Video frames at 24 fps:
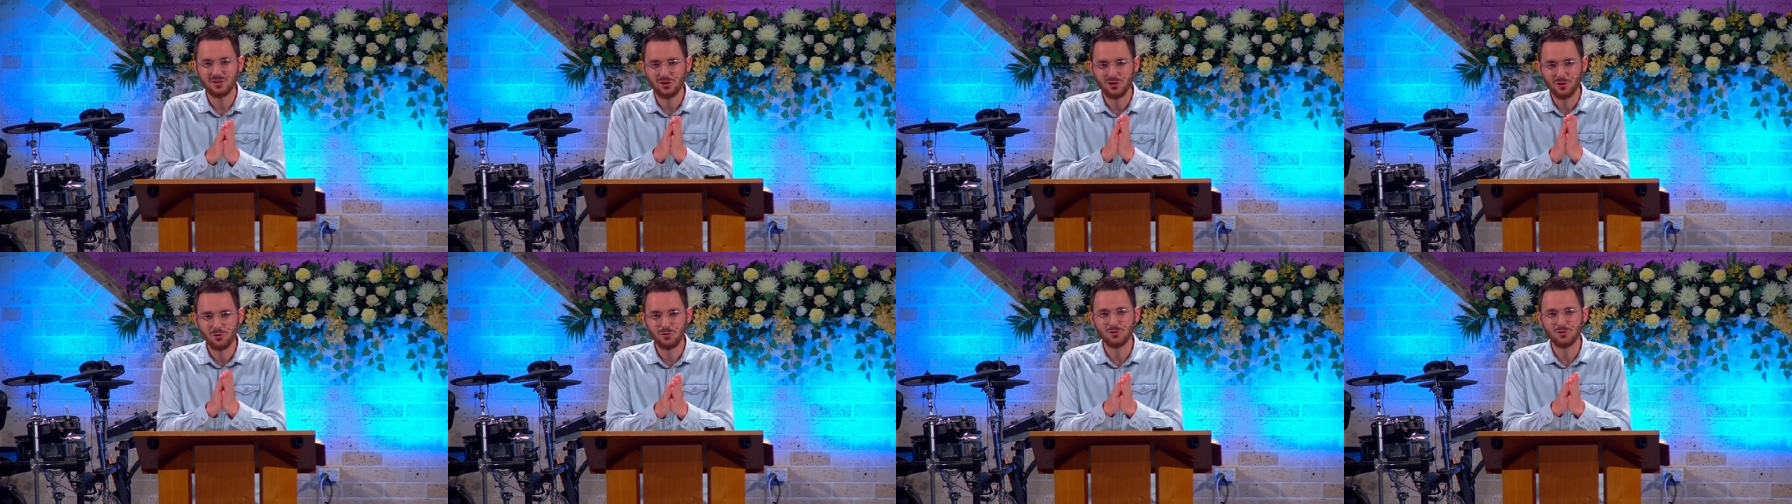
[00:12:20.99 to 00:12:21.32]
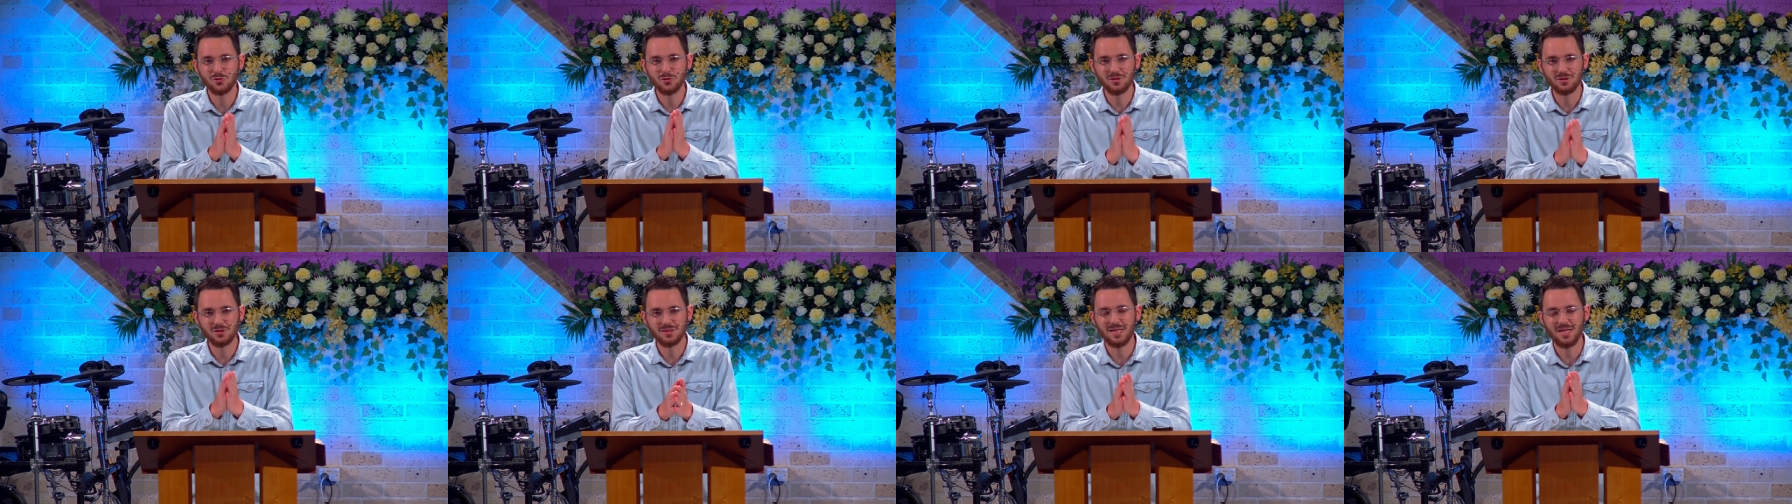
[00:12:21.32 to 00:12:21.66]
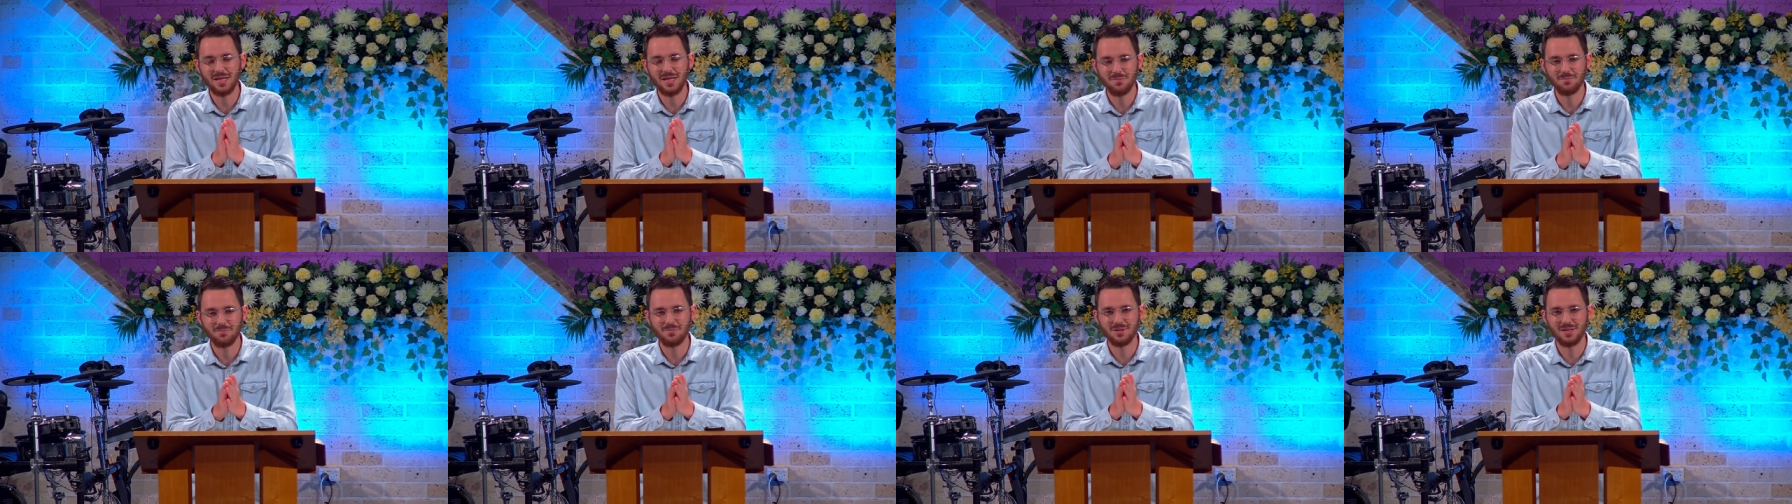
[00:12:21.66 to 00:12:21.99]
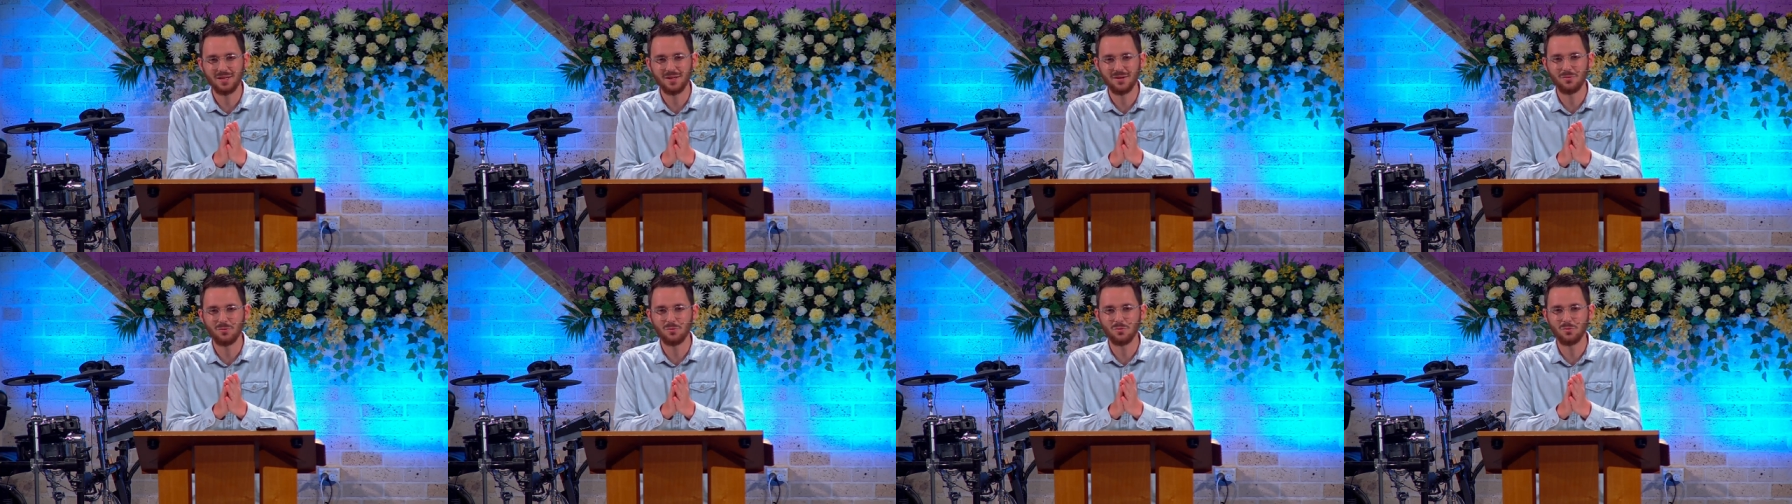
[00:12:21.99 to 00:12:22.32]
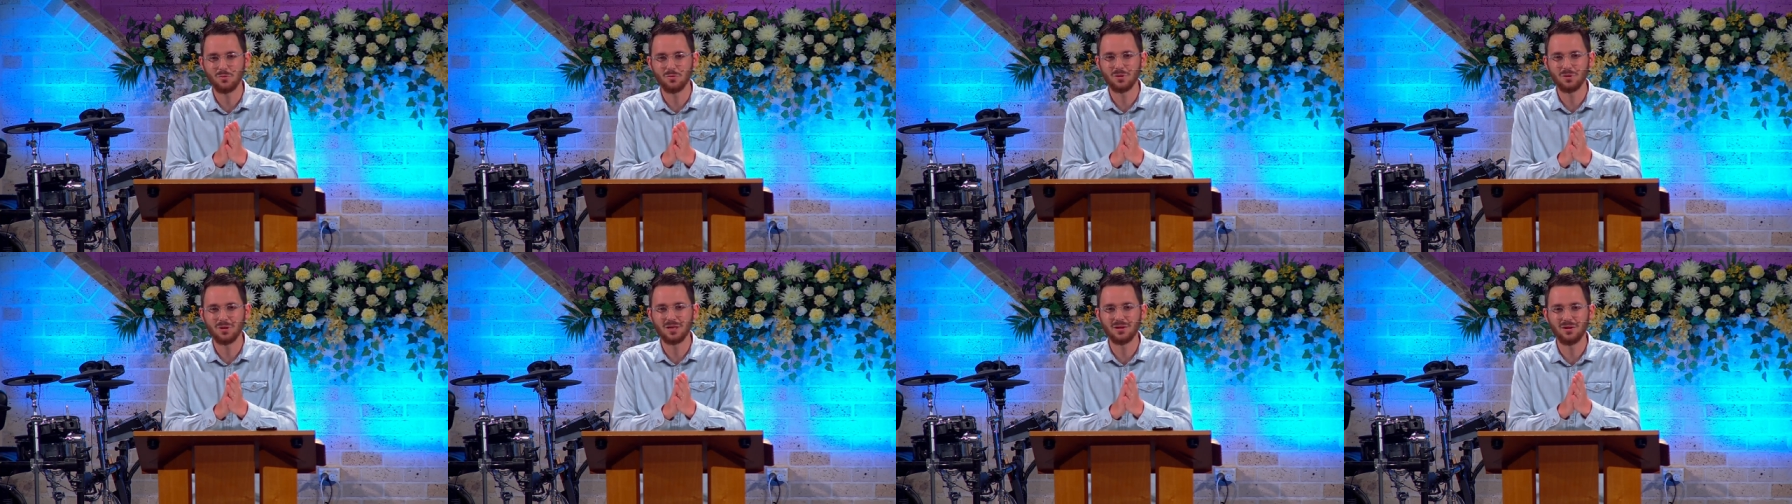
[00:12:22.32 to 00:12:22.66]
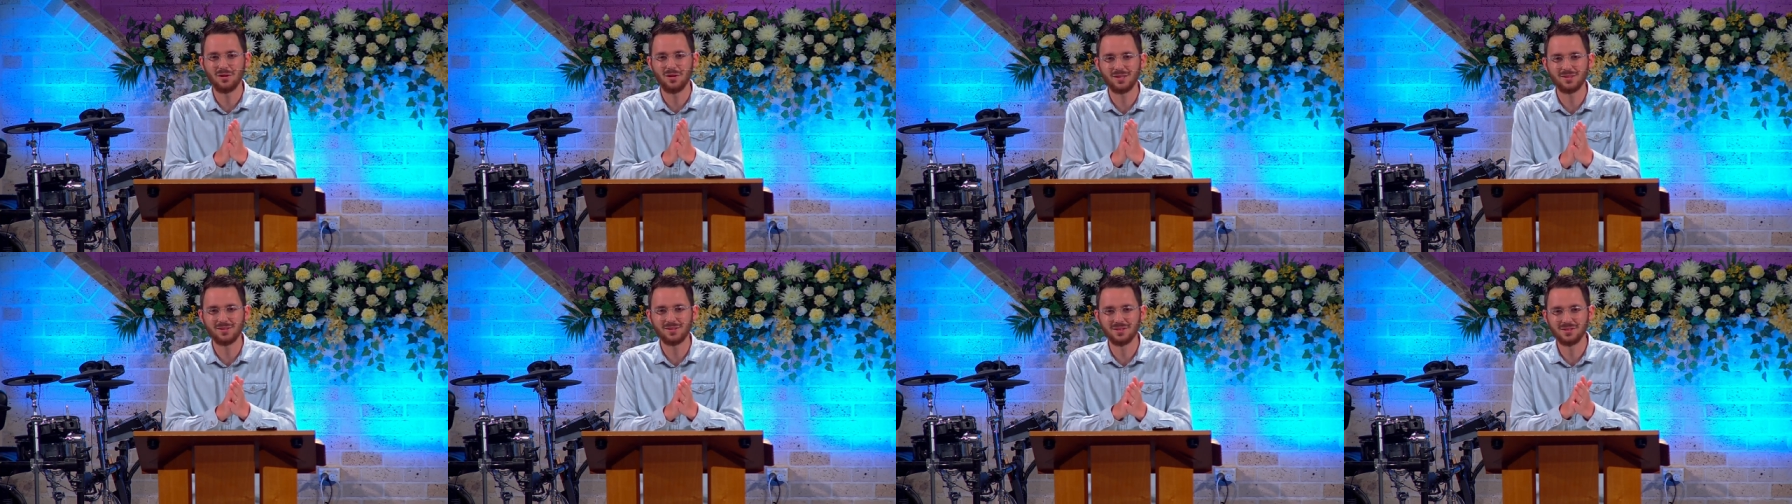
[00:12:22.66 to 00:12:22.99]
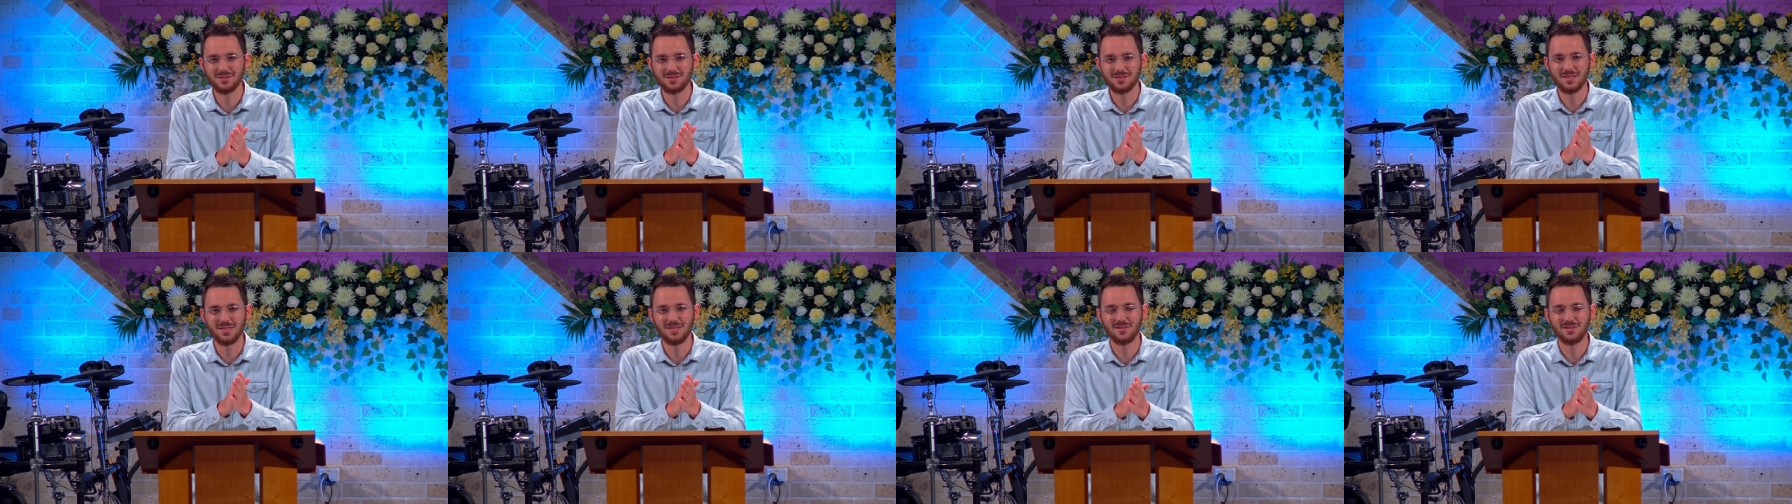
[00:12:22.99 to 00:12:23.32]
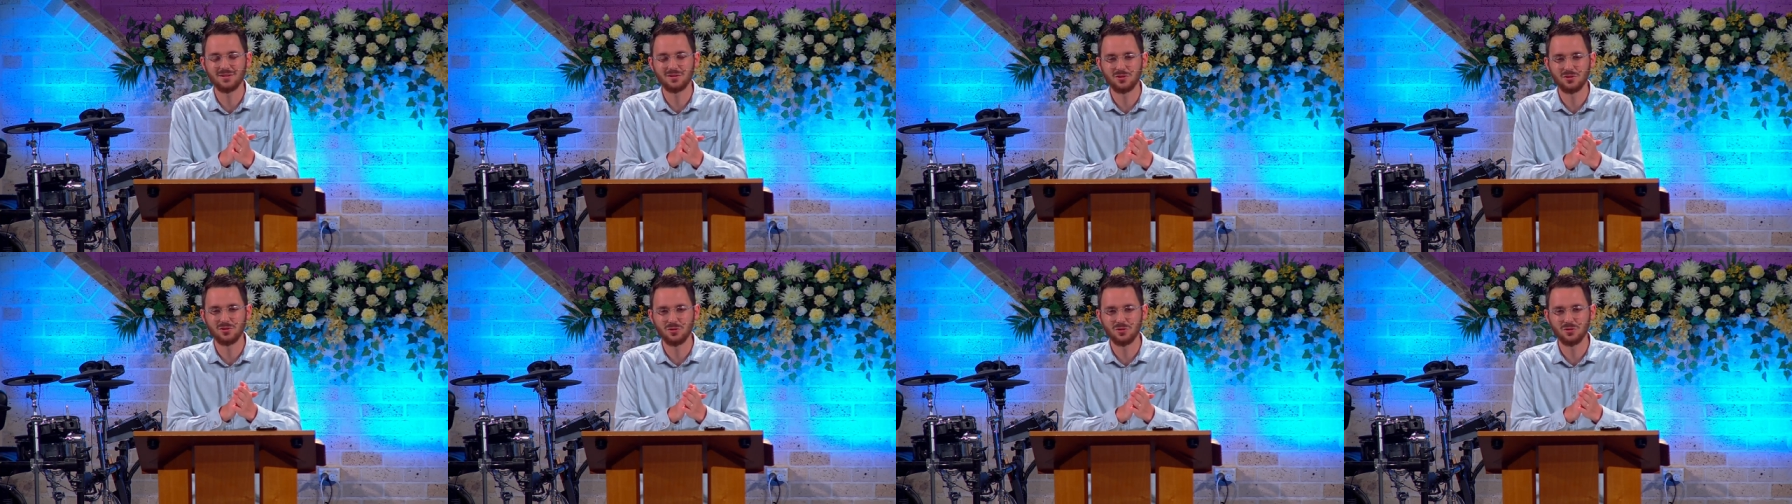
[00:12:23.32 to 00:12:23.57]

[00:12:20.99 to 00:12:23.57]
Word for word: children's hymn that we like to sing